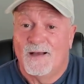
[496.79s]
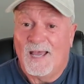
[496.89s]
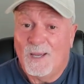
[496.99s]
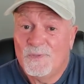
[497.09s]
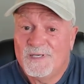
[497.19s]

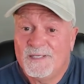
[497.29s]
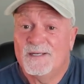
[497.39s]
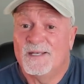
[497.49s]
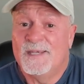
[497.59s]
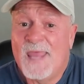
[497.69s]
I would eat
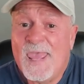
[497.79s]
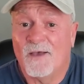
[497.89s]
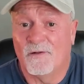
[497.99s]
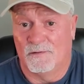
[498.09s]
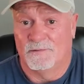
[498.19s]
a
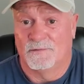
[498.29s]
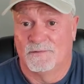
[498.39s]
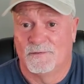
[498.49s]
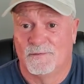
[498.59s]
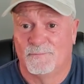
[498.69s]
nail
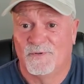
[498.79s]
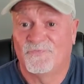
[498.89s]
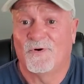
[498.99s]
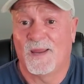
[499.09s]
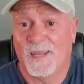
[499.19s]

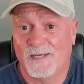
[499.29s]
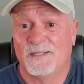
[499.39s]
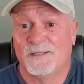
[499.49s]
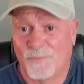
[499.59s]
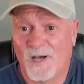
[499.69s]
before I ate
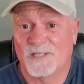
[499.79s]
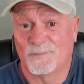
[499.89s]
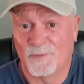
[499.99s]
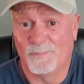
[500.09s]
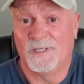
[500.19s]

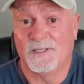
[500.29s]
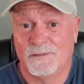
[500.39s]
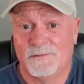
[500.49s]
Impossible Meat.